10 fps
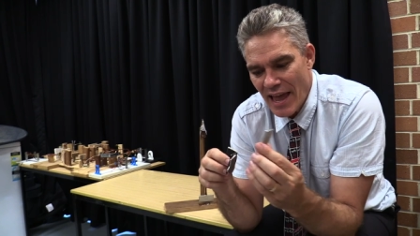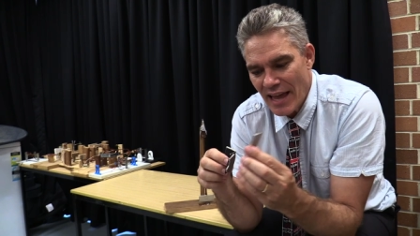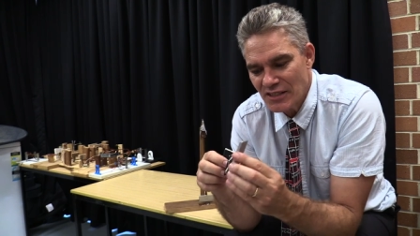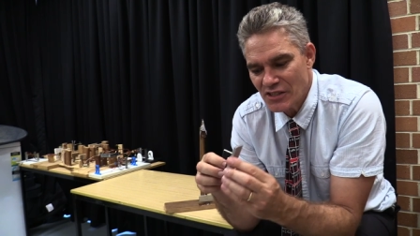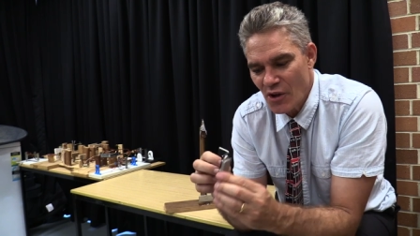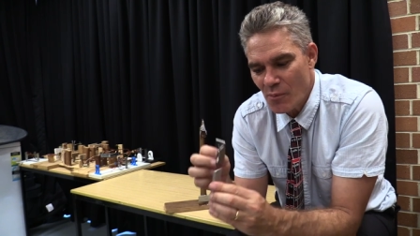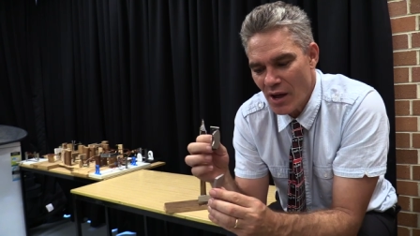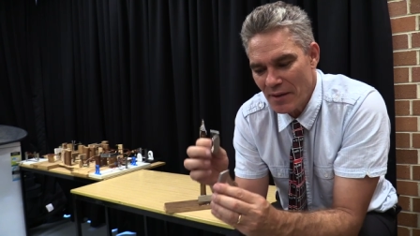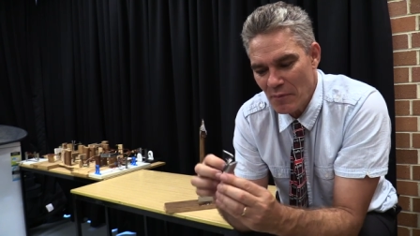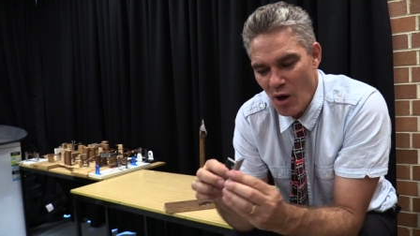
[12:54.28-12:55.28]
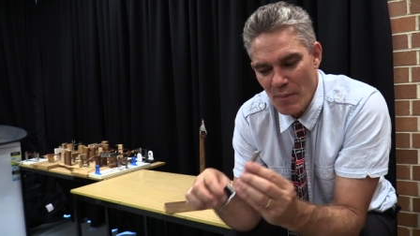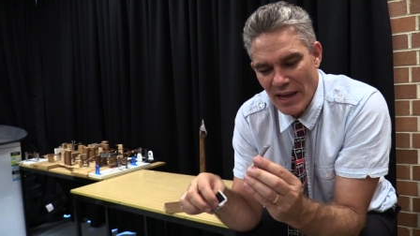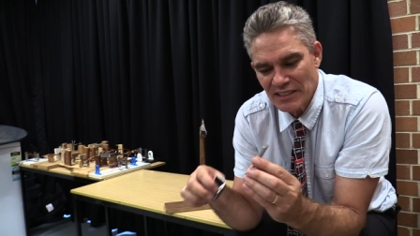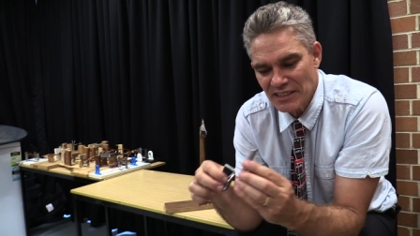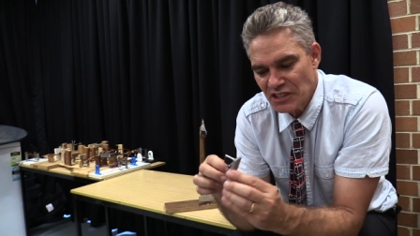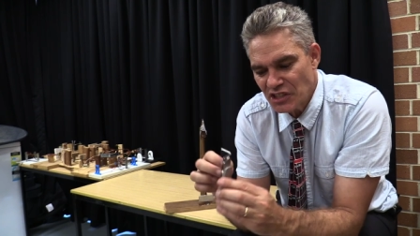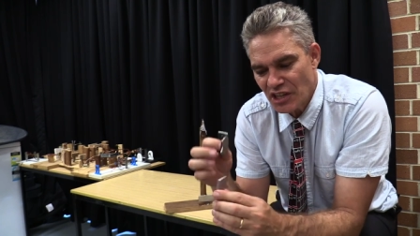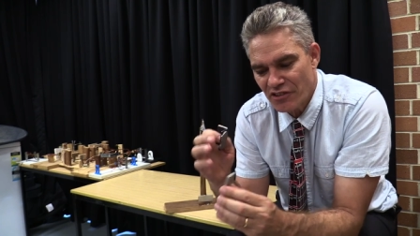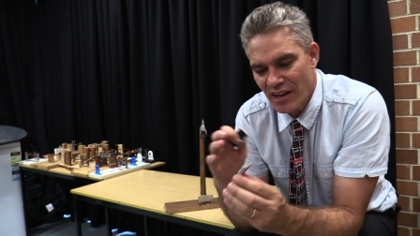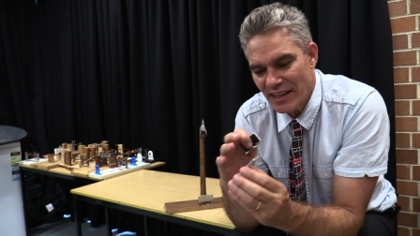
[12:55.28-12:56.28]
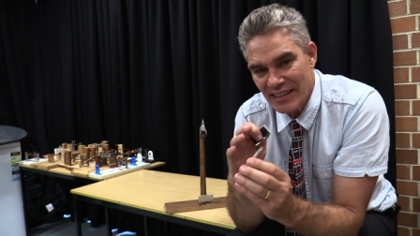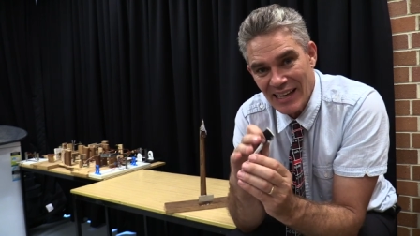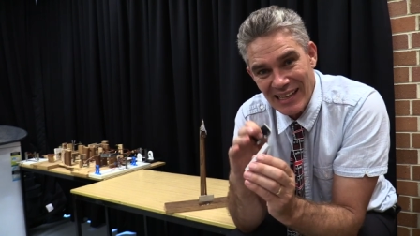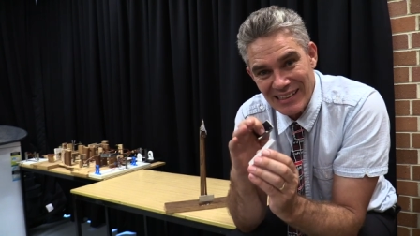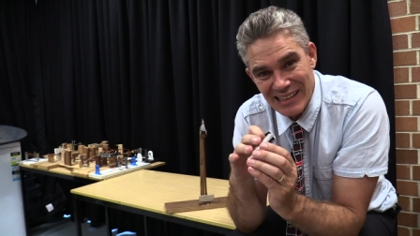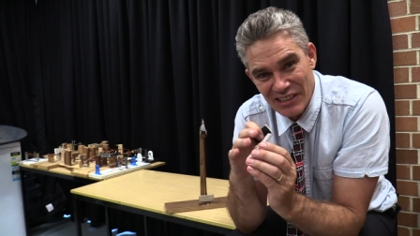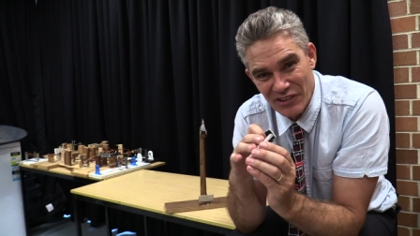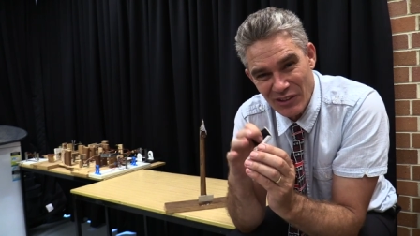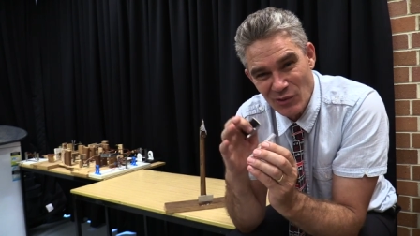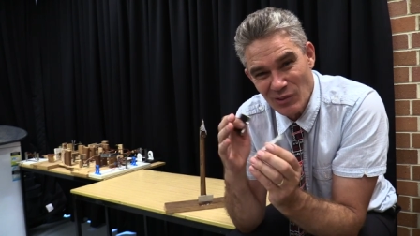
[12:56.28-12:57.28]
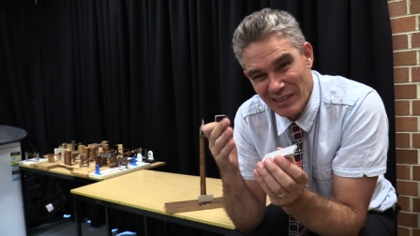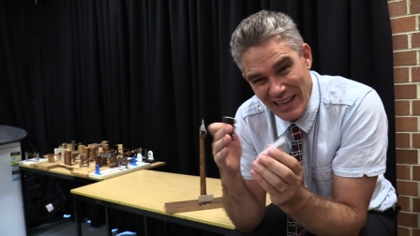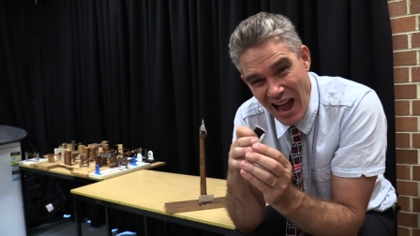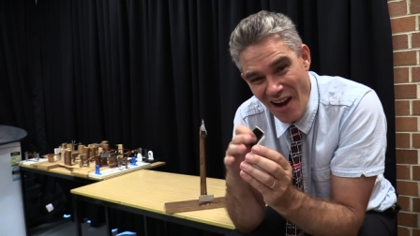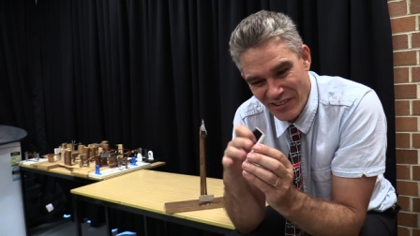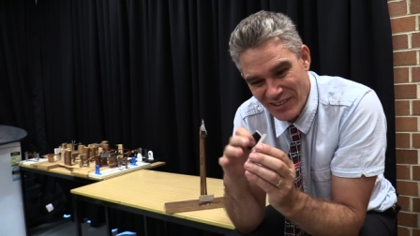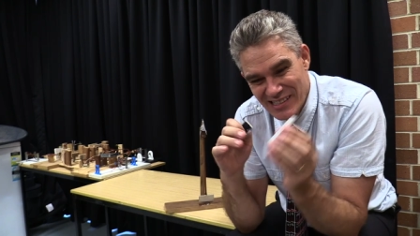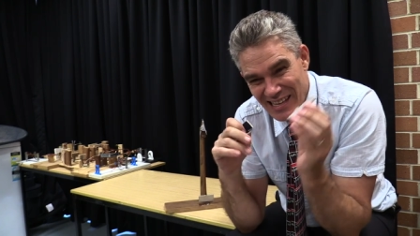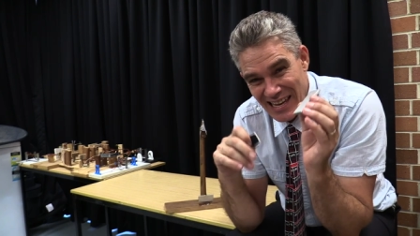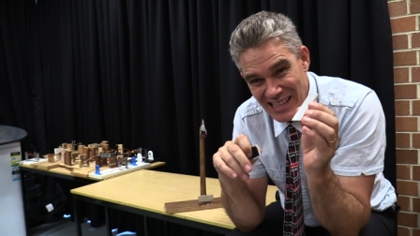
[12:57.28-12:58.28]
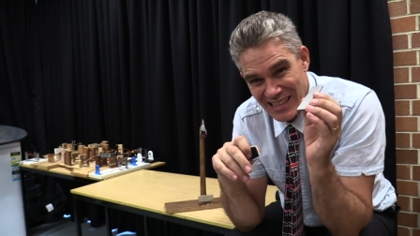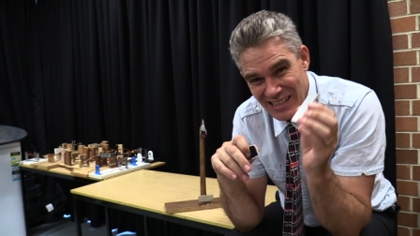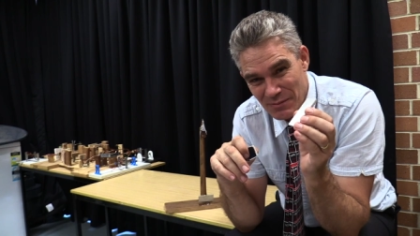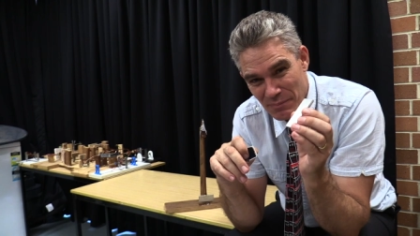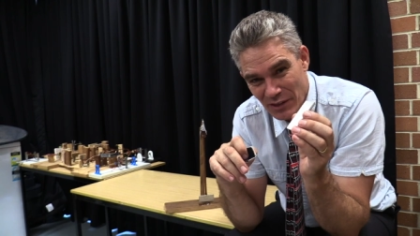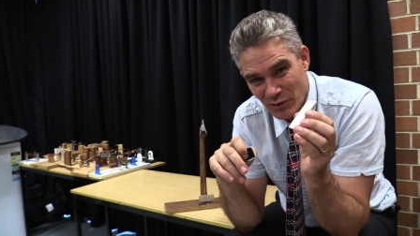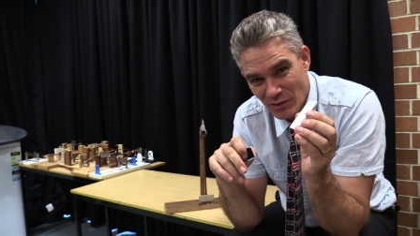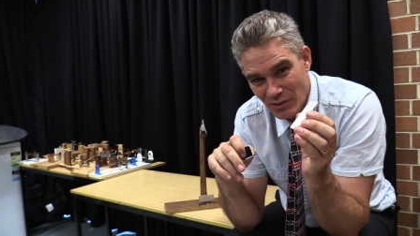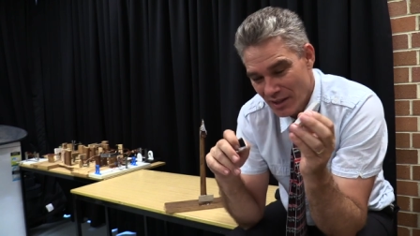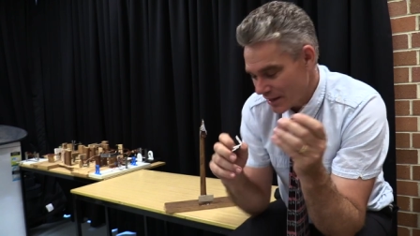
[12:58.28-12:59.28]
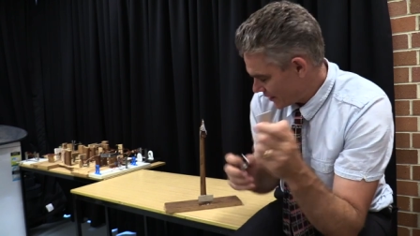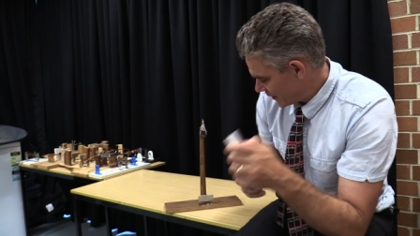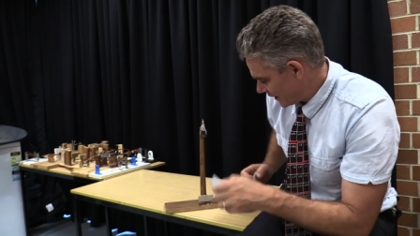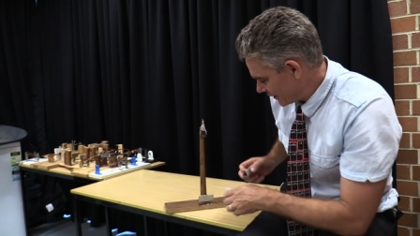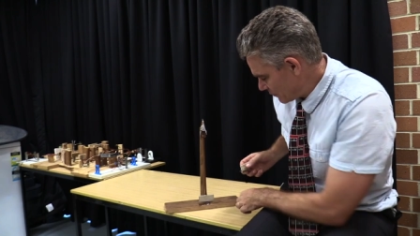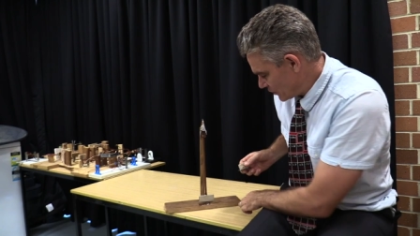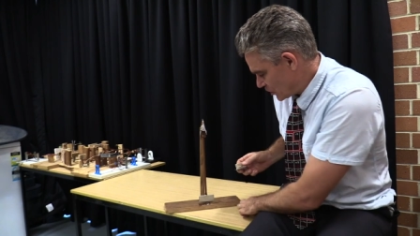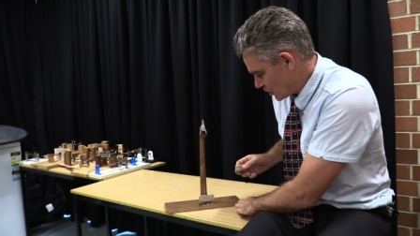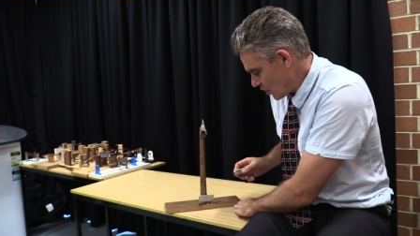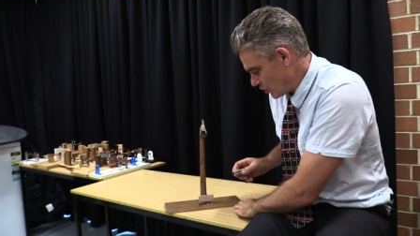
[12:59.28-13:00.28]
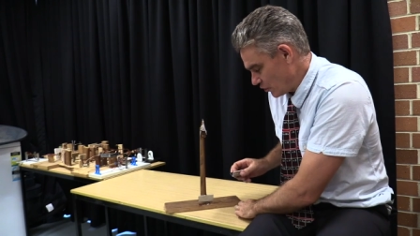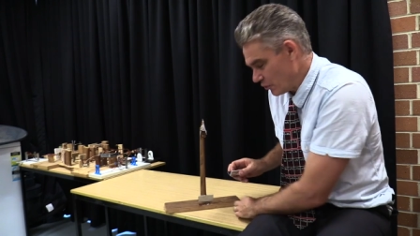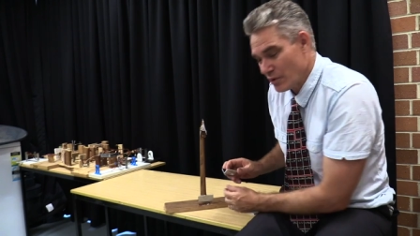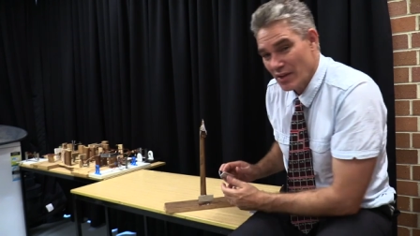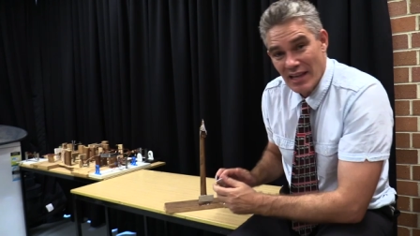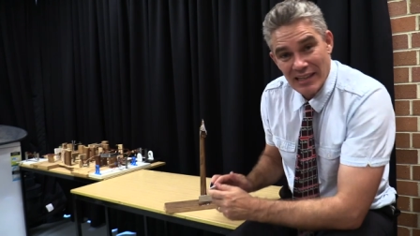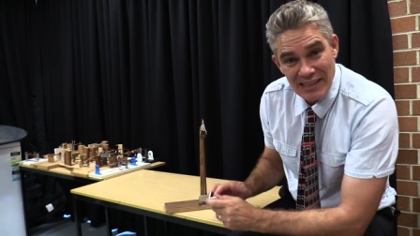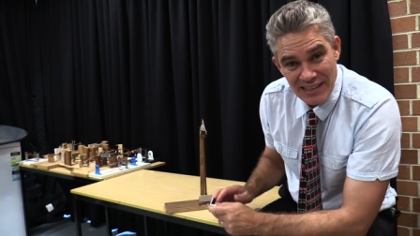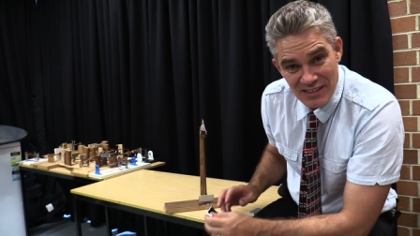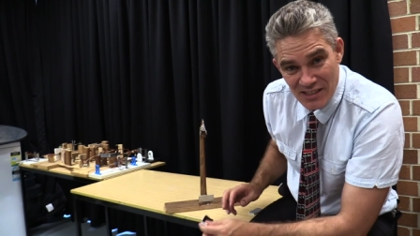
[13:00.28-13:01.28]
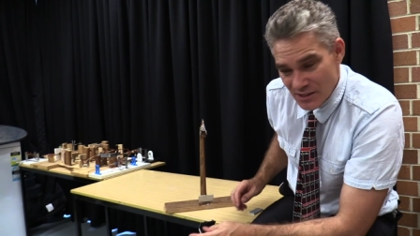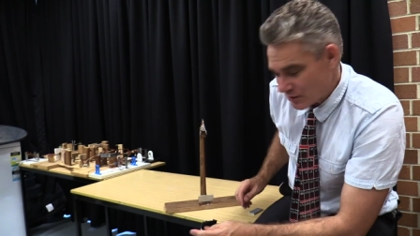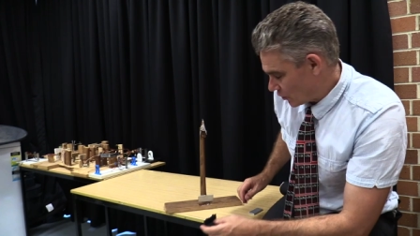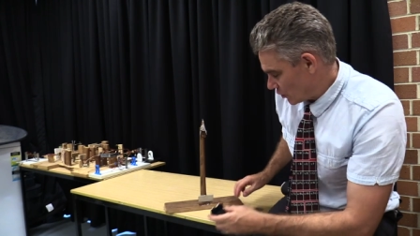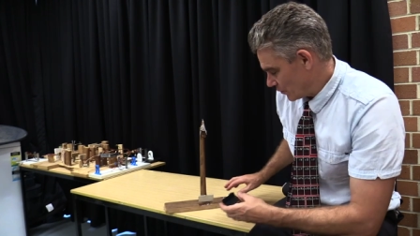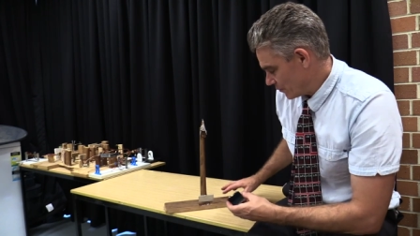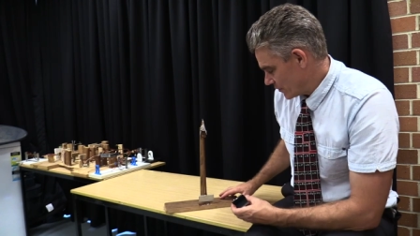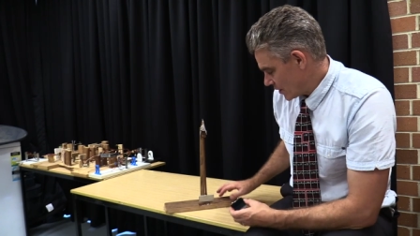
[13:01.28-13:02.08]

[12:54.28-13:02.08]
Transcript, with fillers: And so my, I'm actually generating electrical currents in this metal. Now let me show you Lenz's law.